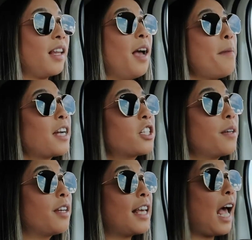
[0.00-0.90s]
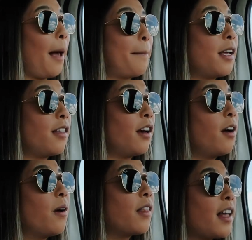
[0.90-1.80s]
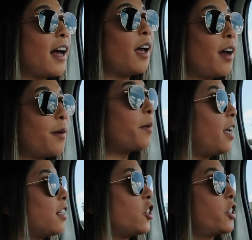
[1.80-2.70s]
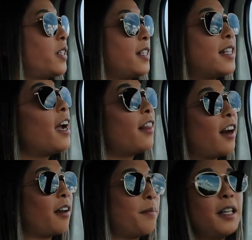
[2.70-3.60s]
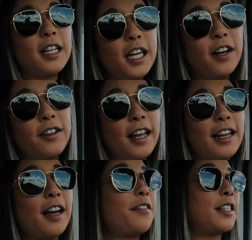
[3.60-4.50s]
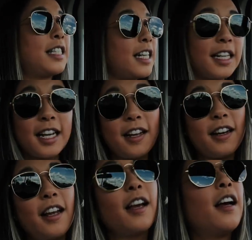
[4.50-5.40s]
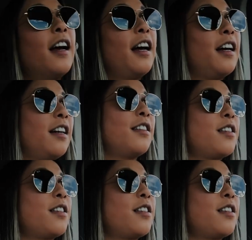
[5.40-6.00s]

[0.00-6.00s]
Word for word: I'm actually really happy though that I went just to say that I've been there and like I've seen it uh,